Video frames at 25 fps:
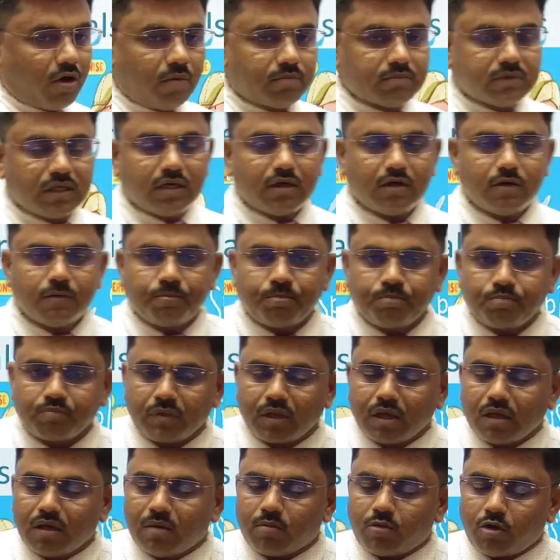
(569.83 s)

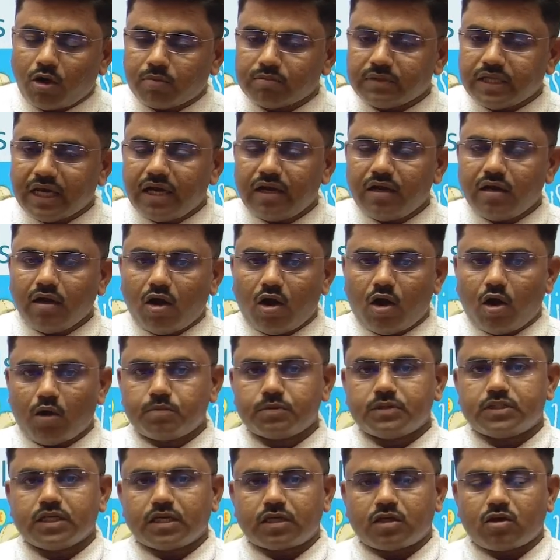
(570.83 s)
that
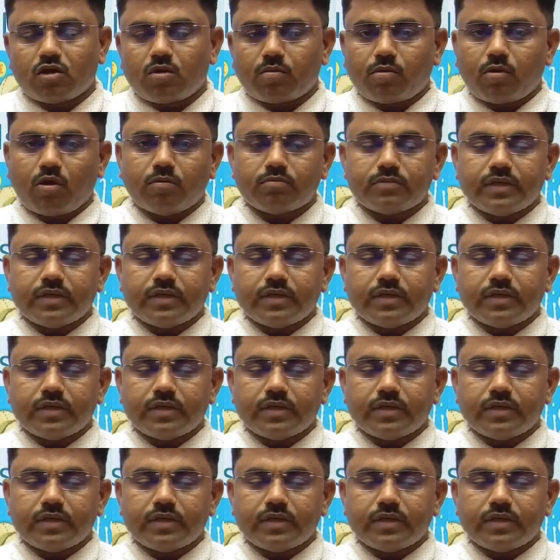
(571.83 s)
object or from